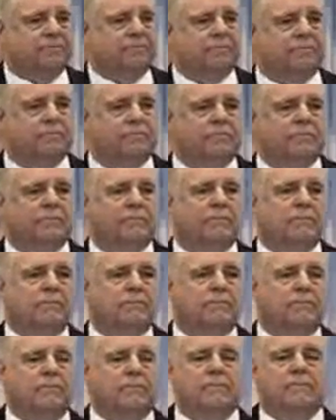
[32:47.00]

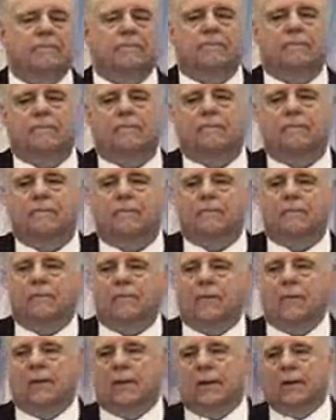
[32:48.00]

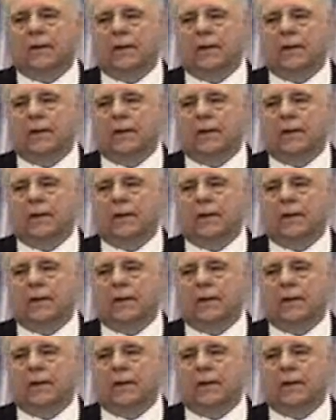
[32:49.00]
(silence)